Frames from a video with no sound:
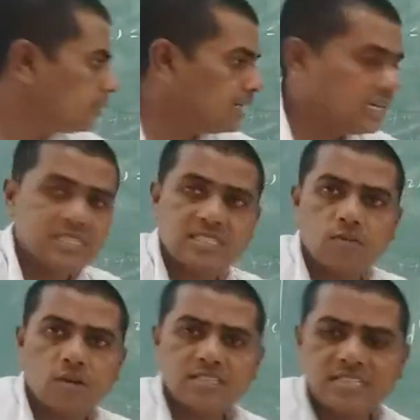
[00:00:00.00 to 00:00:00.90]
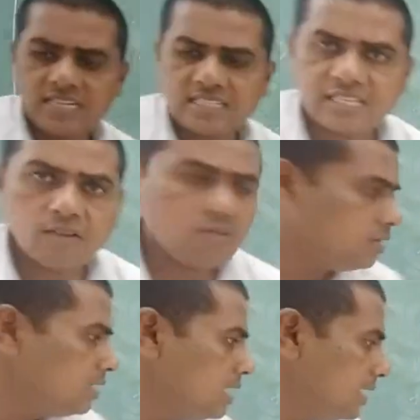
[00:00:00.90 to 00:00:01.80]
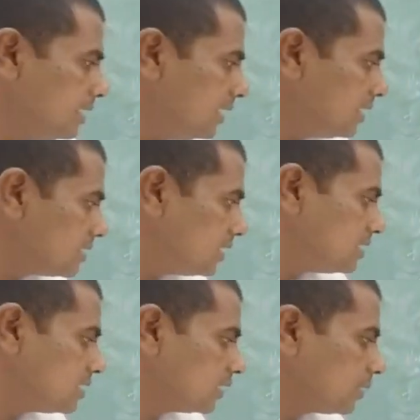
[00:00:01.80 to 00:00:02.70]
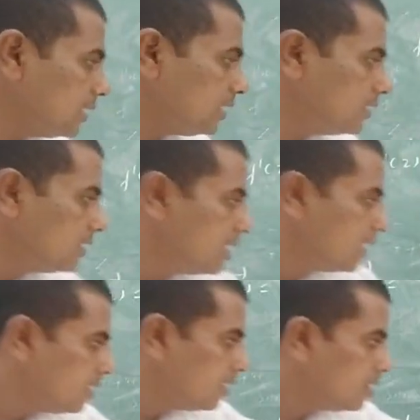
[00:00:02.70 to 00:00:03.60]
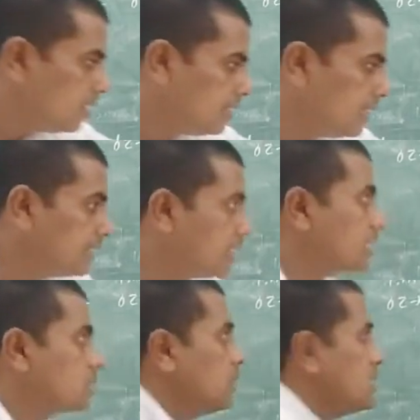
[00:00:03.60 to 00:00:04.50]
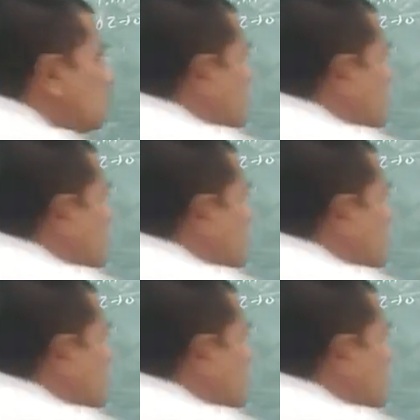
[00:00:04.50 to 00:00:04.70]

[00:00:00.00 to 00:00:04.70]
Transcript: delta z. What is delta z now? Delta z is nothing but delta x plus